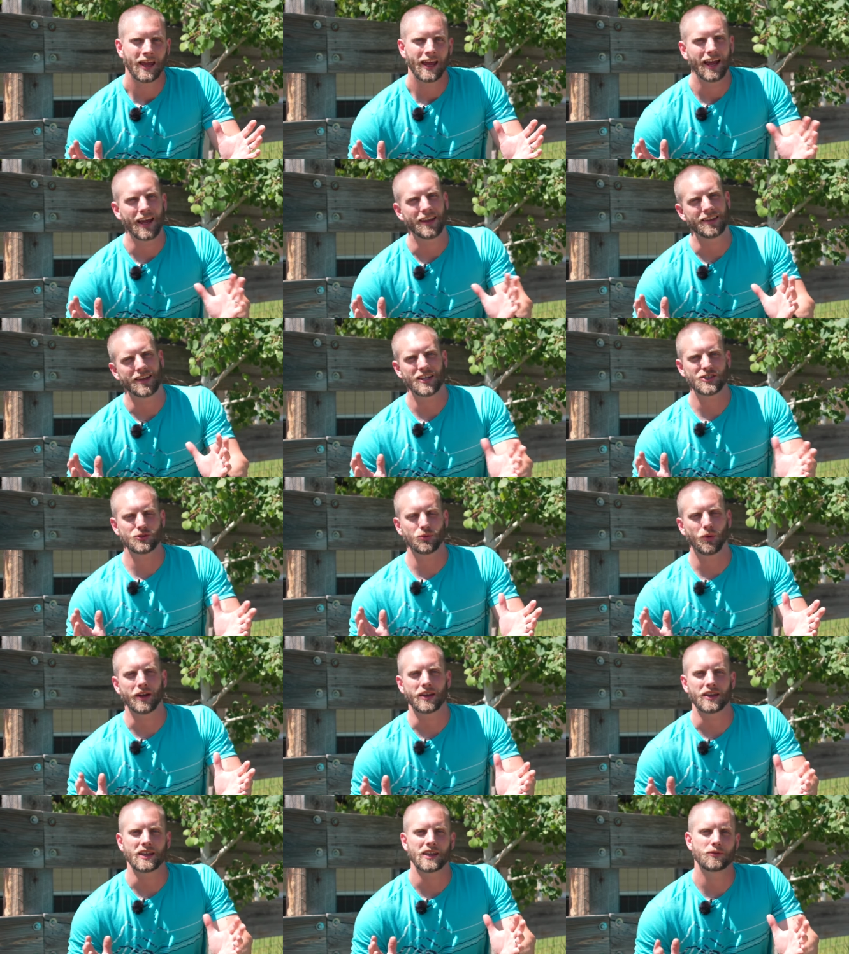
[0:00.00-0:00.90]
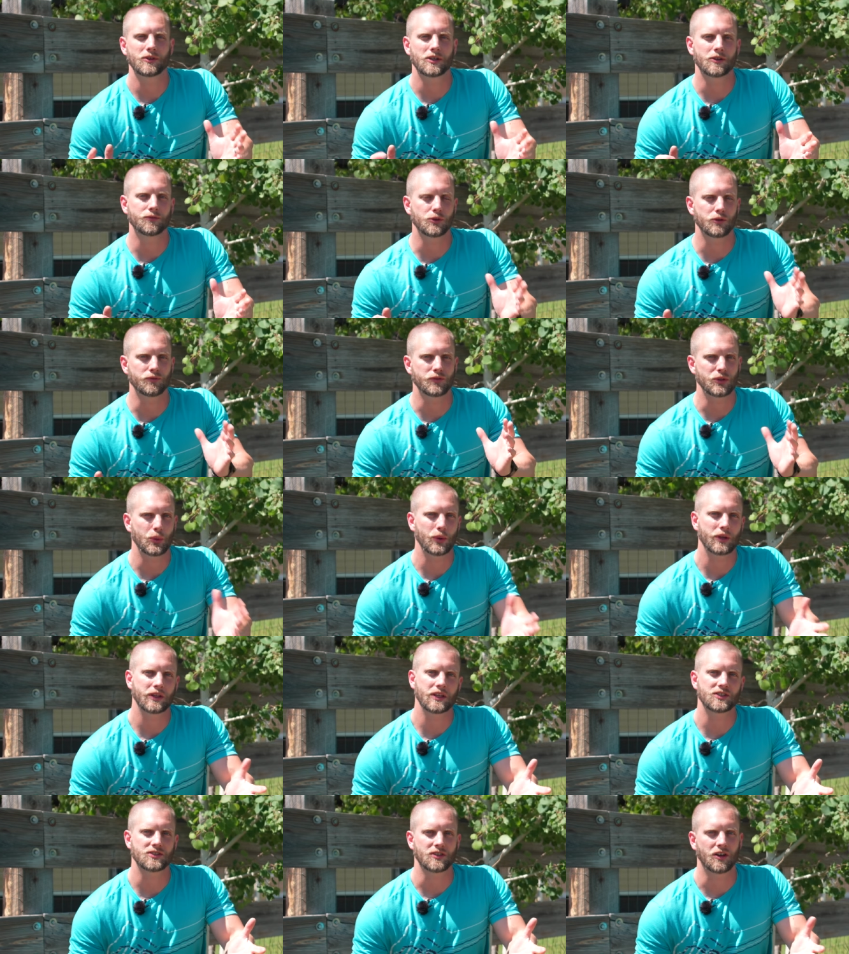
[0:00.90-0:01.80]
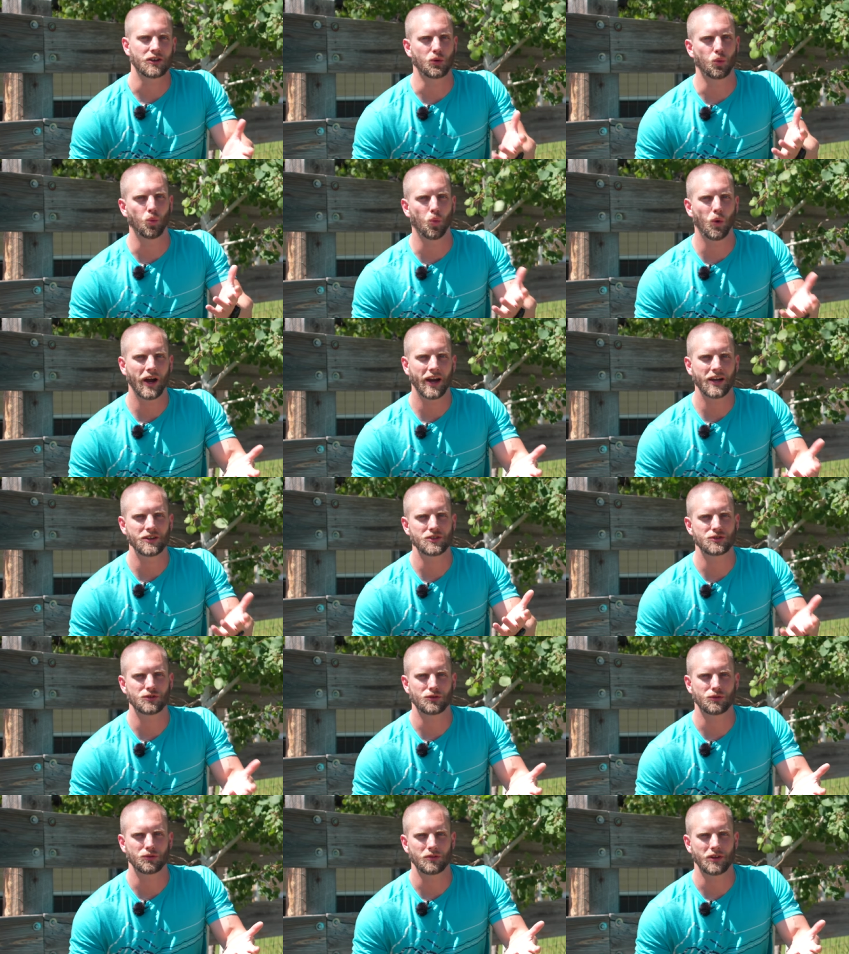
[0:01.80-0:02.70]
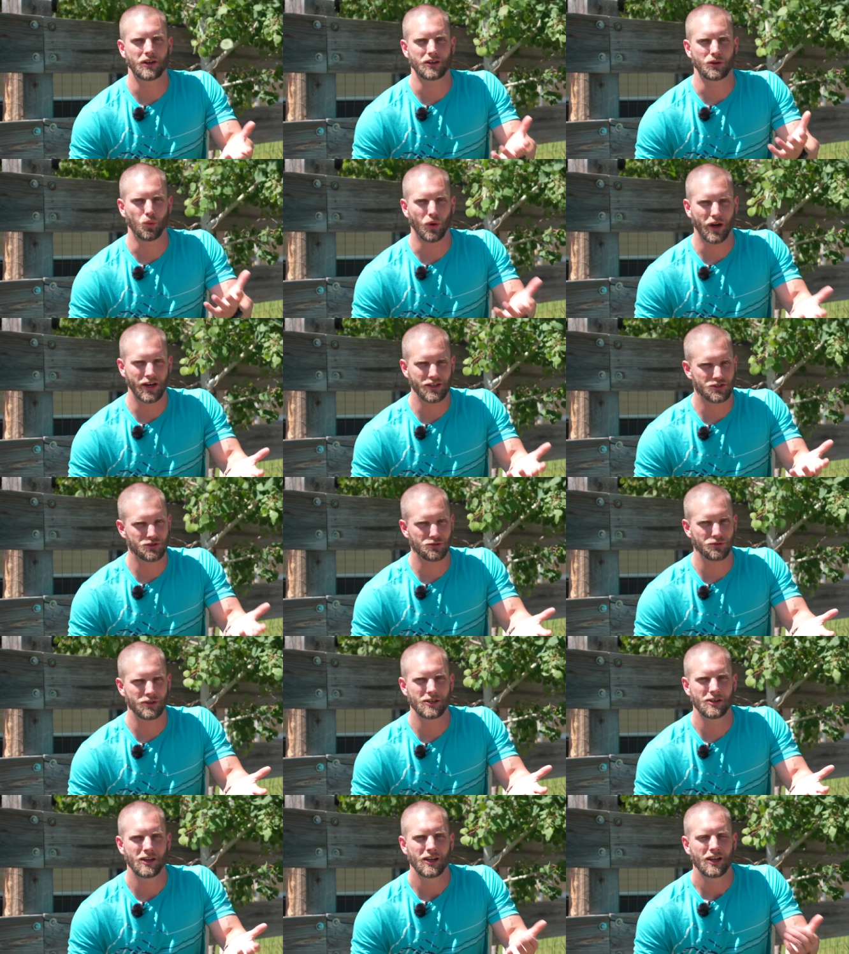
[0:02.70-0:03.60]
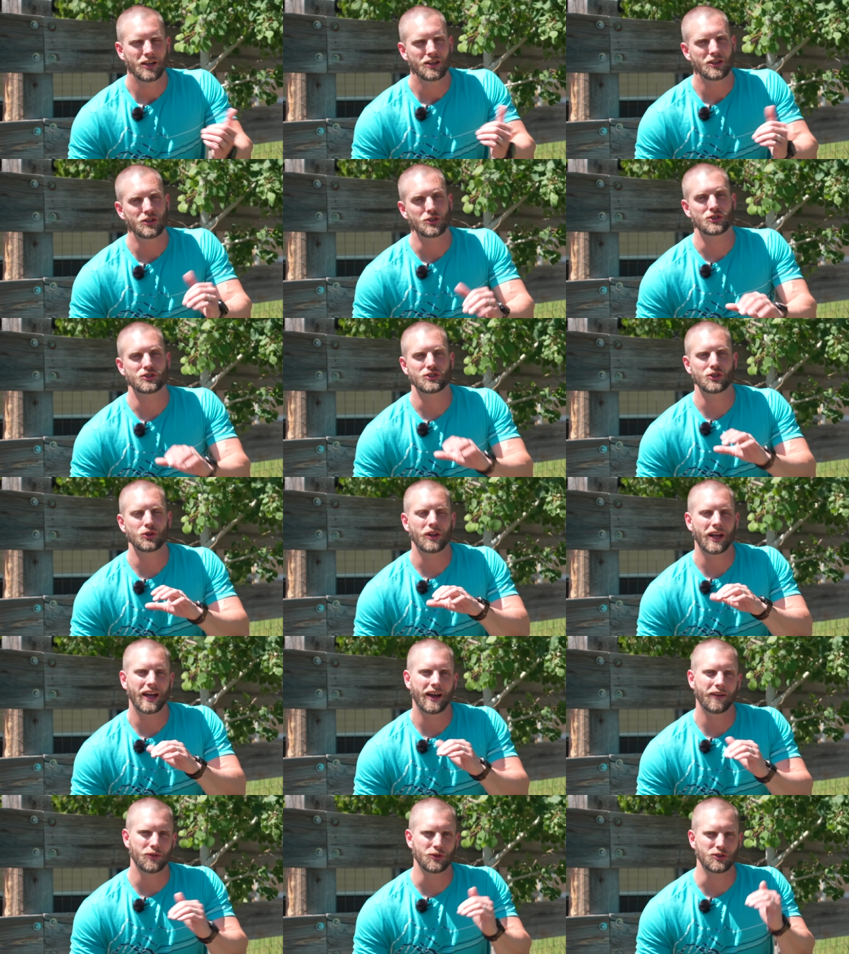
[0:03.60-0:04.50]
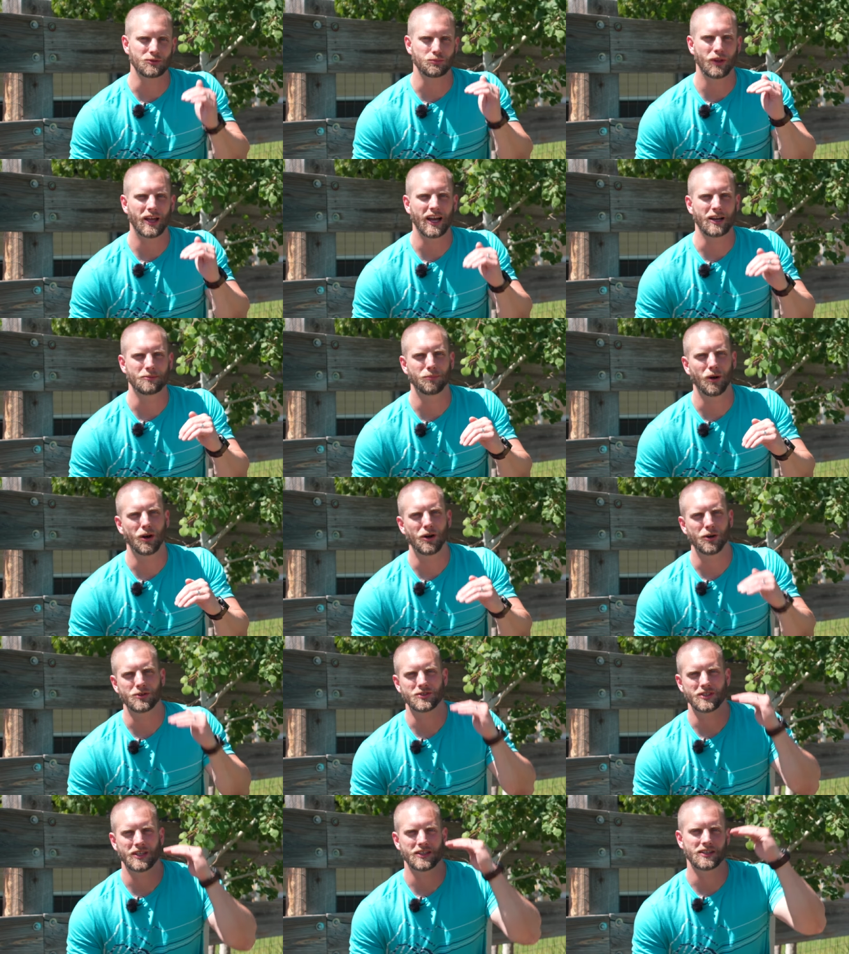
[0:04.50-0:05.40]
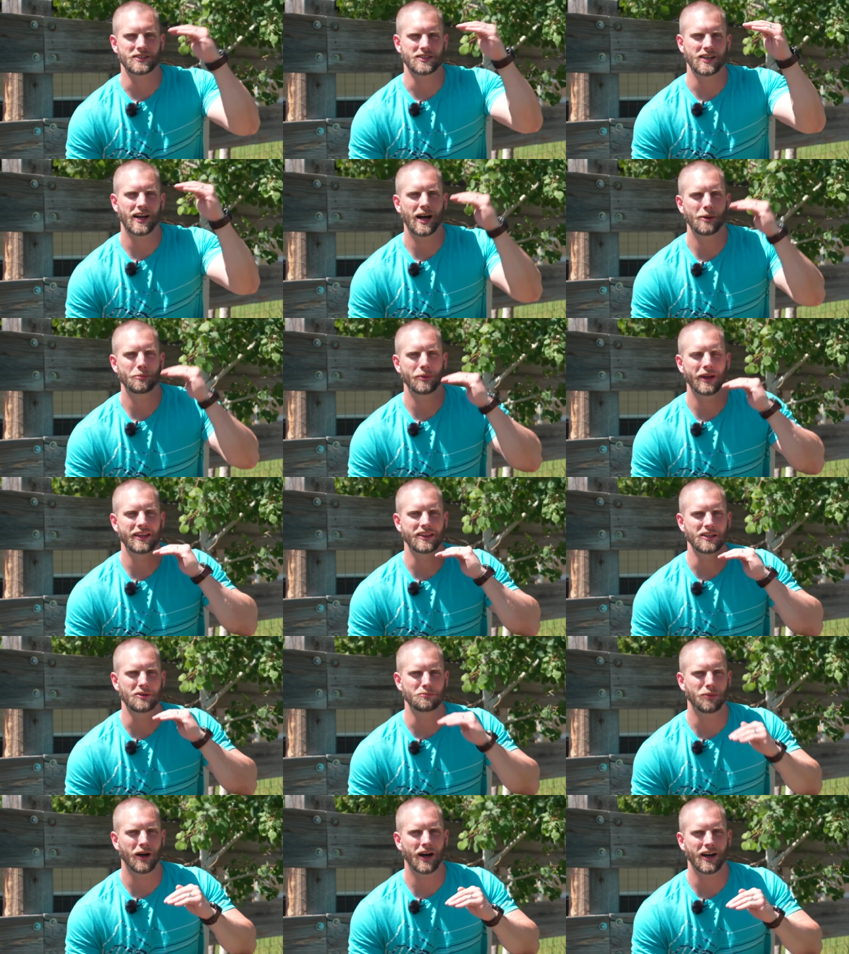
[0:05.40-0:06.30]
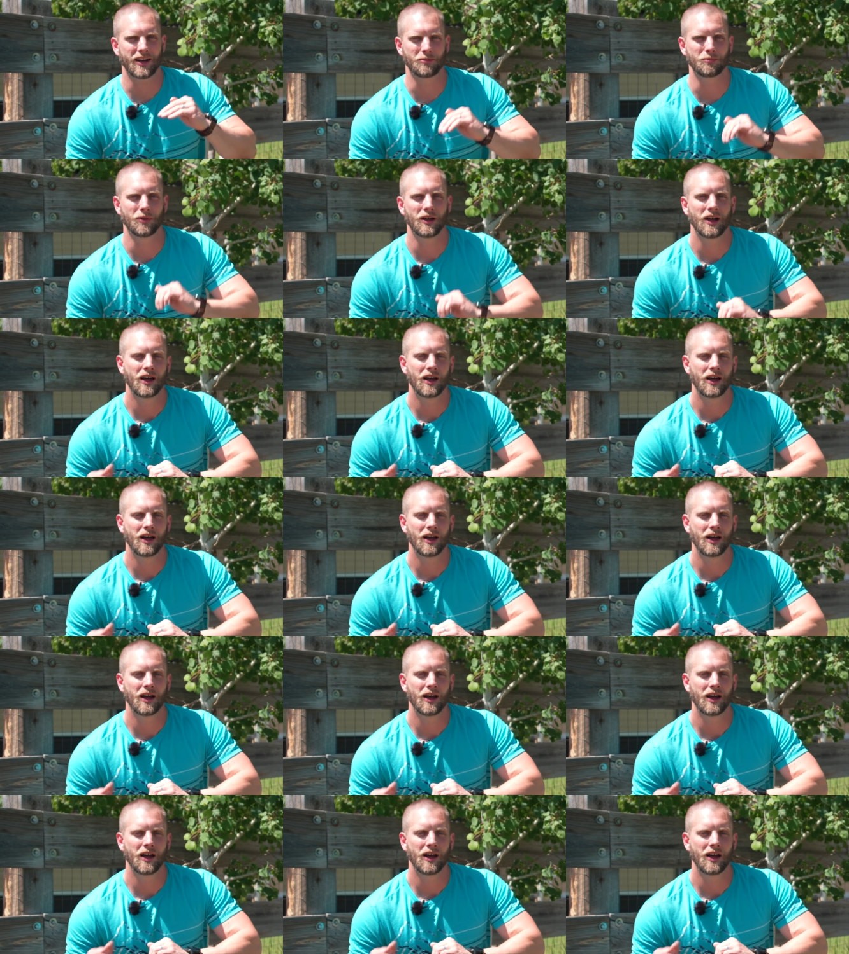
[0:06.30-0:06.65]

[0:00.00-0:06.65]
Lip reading: And that's why even if you're viewing this on a wide screen, you still have those black bars at the top and the bottom